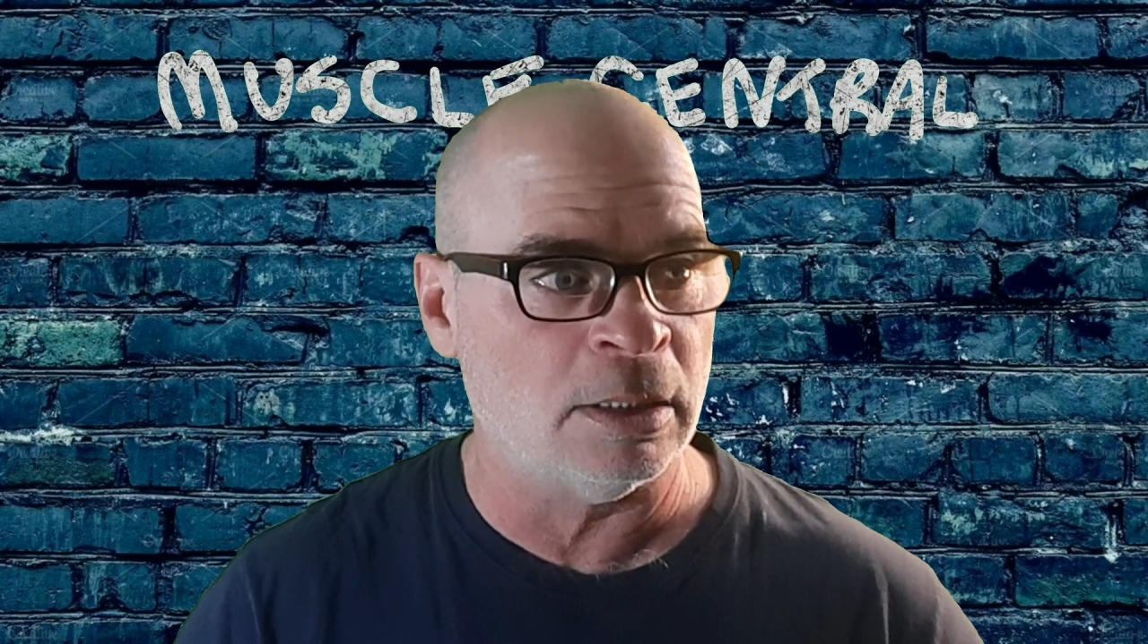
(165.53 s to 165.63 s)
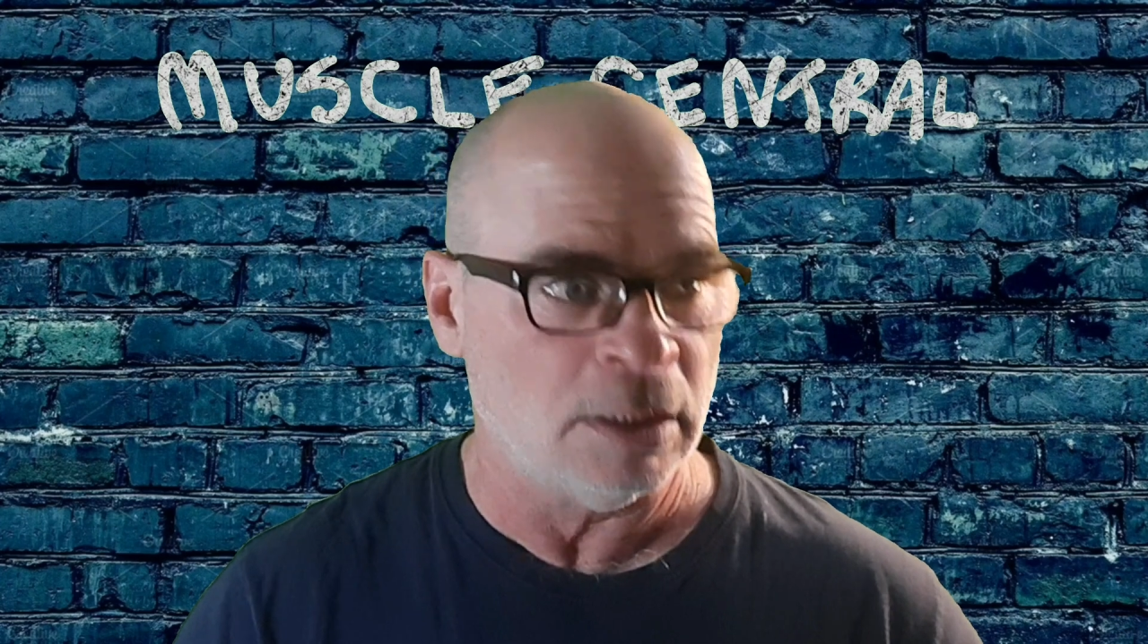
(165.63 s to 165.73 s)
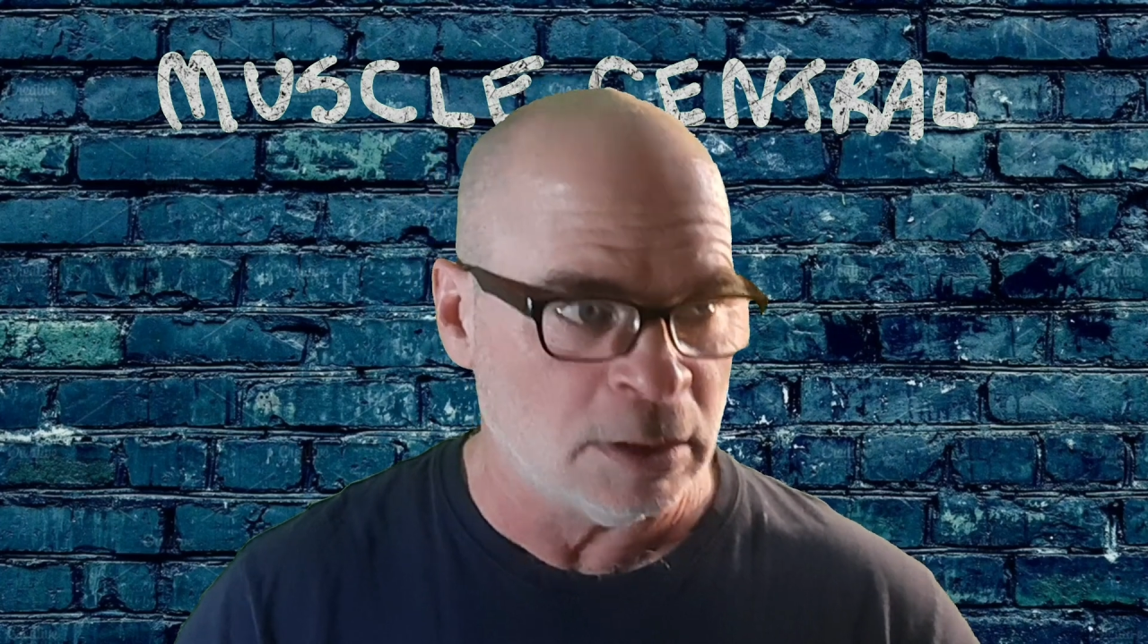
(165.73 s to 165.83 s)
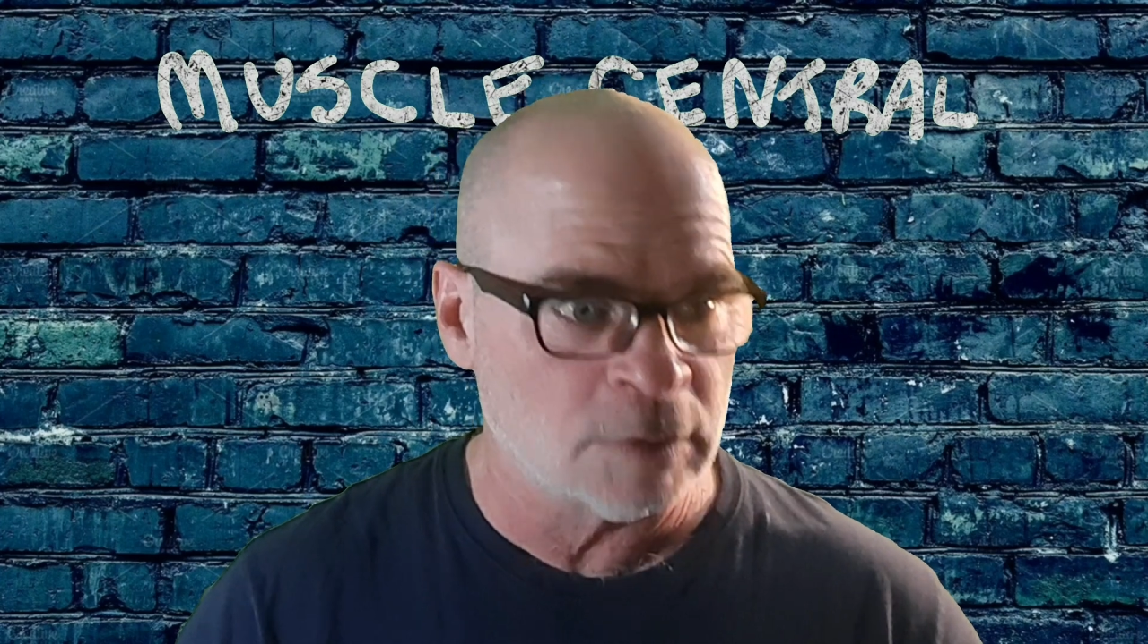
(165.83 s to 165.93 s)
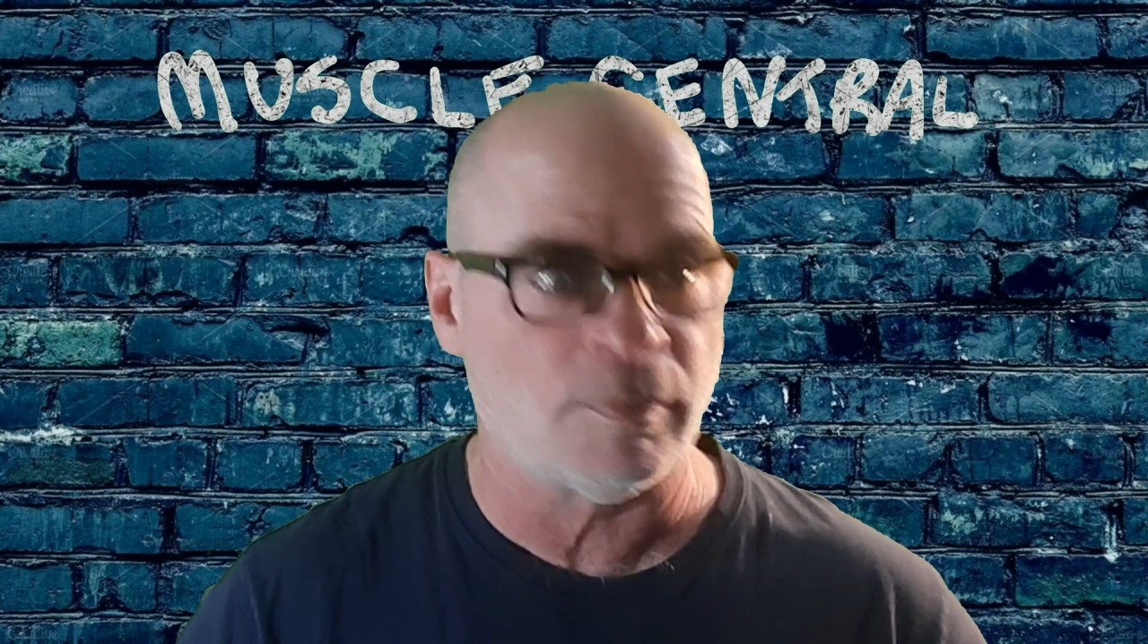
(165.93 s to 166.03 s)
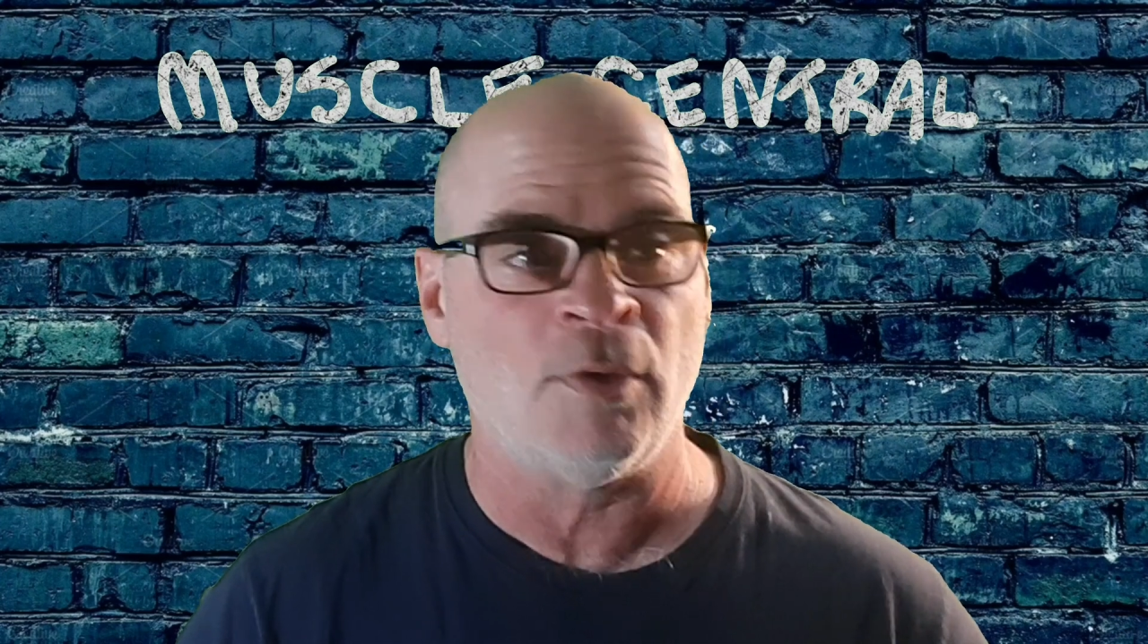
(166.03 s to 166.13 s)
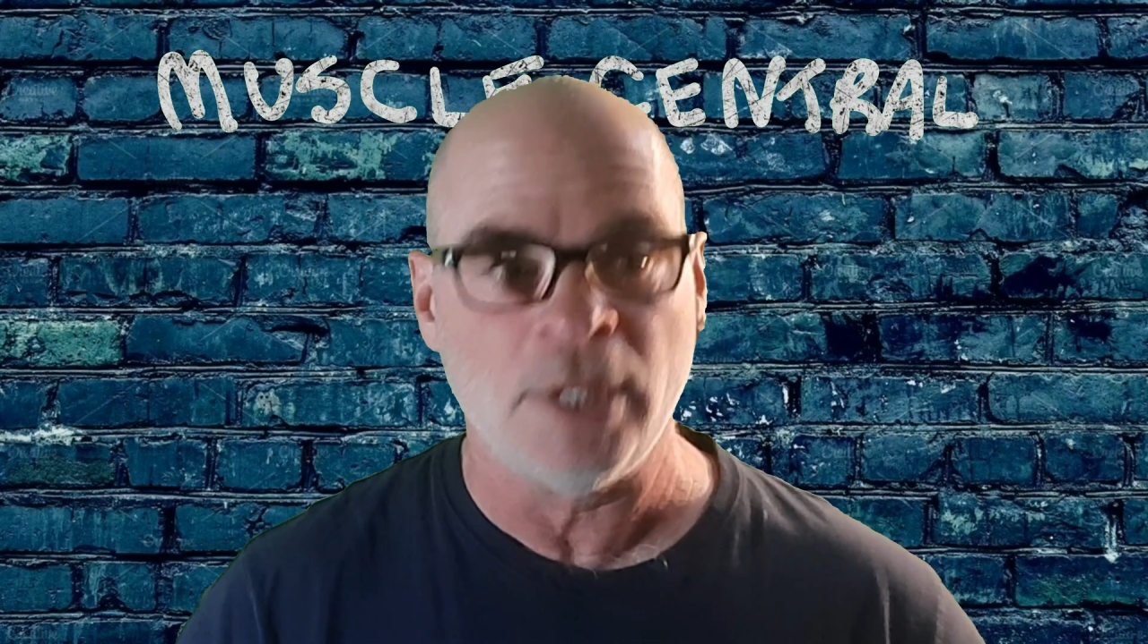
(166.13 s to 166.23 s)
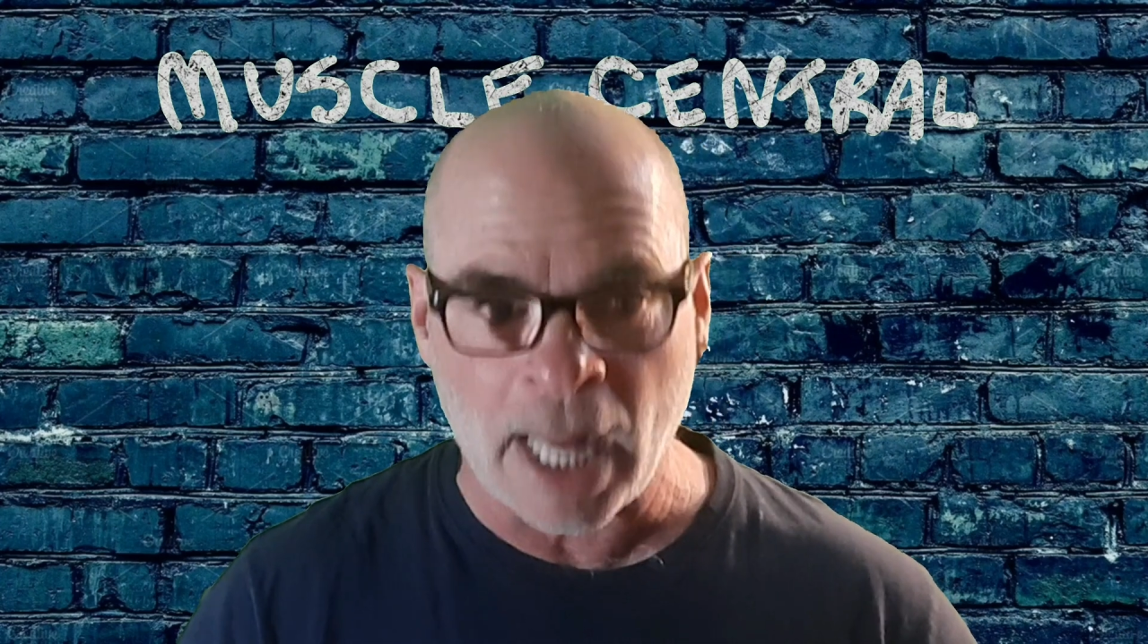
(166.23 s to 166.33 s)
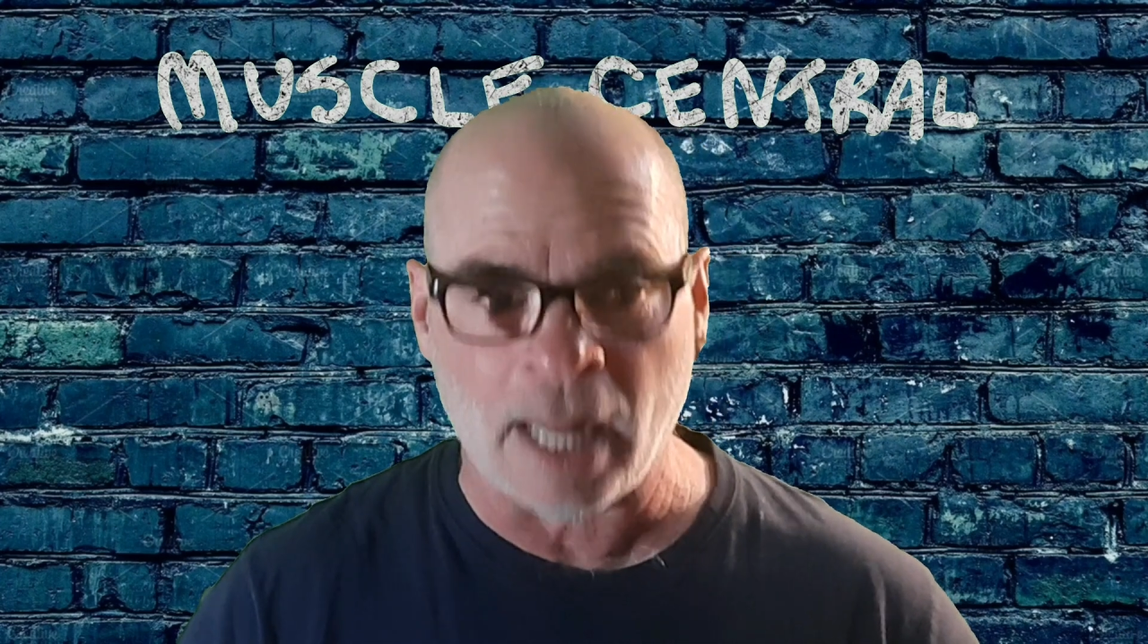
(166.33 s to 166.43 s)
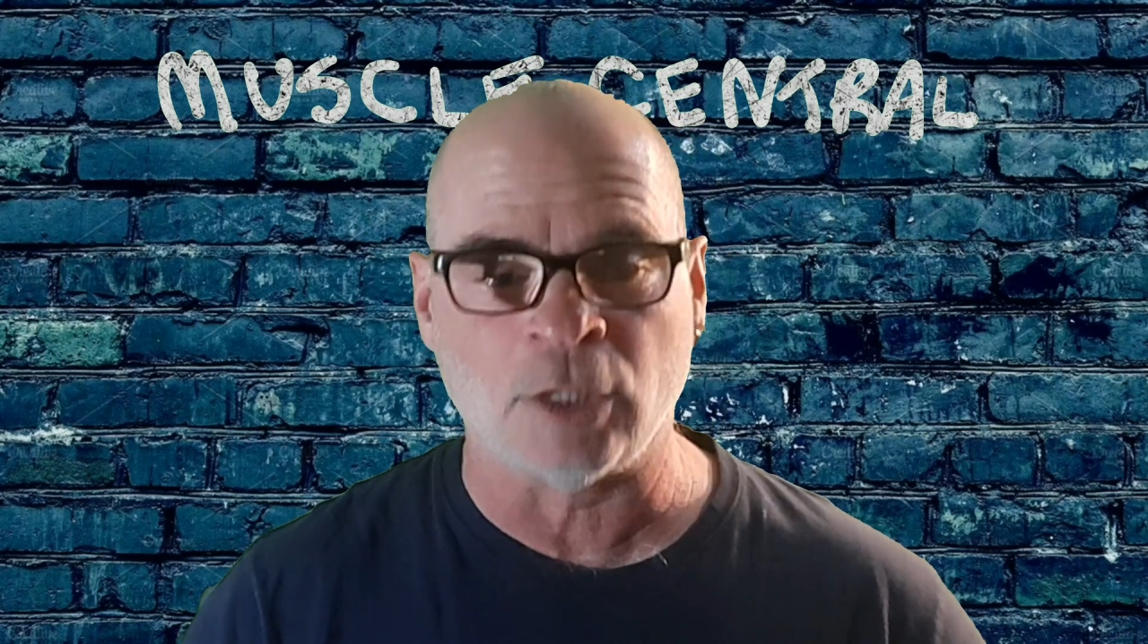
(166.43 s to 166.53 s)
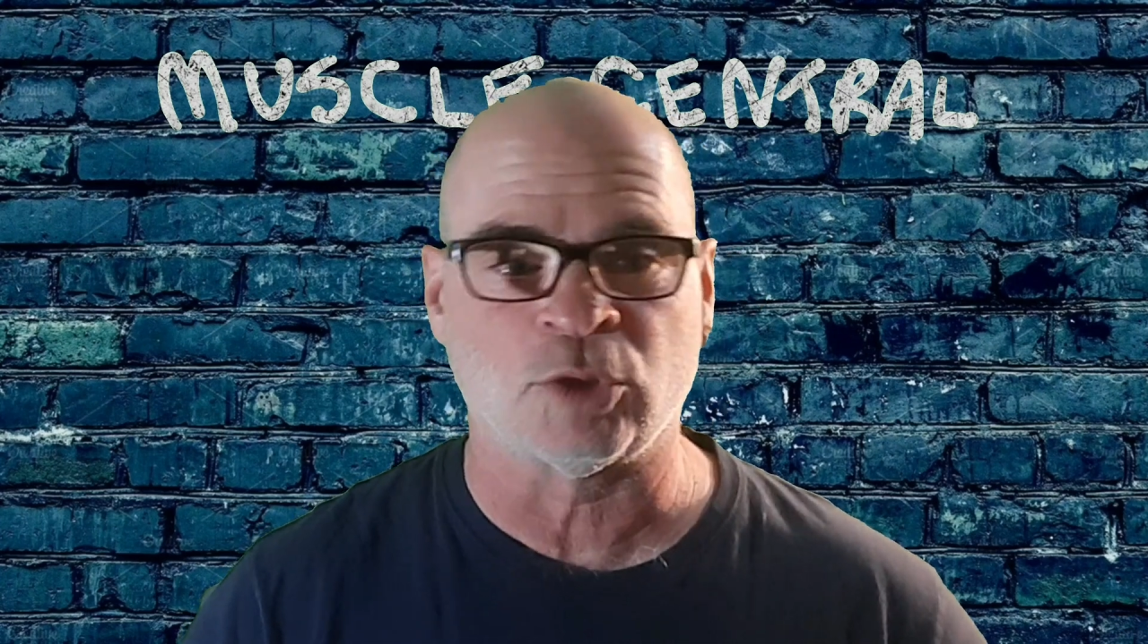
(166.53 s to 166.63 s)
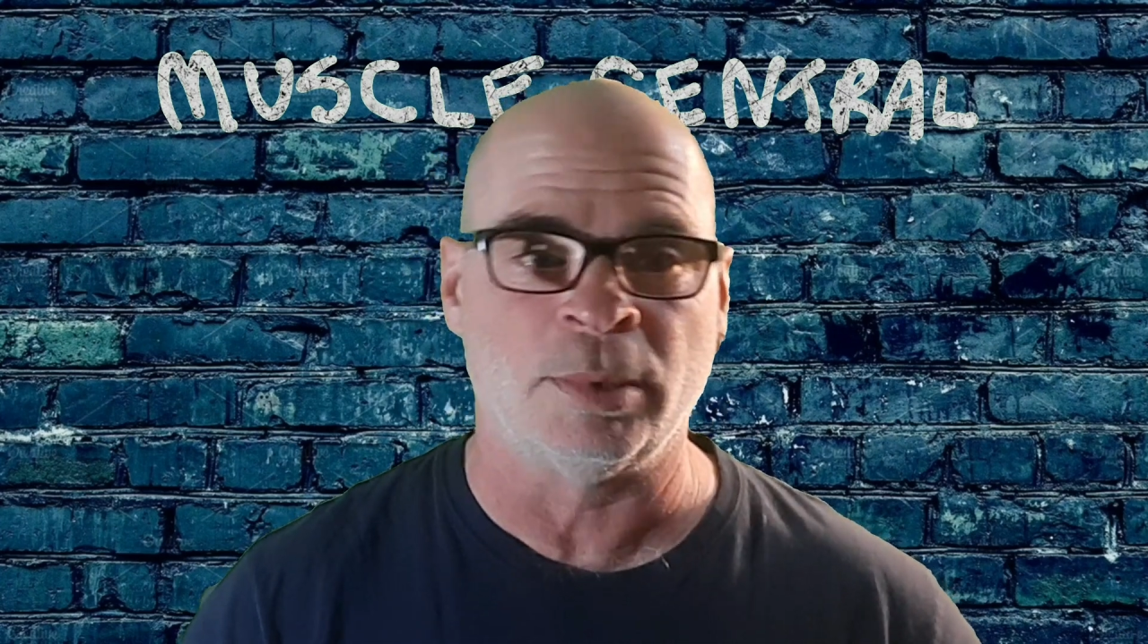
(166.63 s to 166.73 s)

he's very knowledgeable.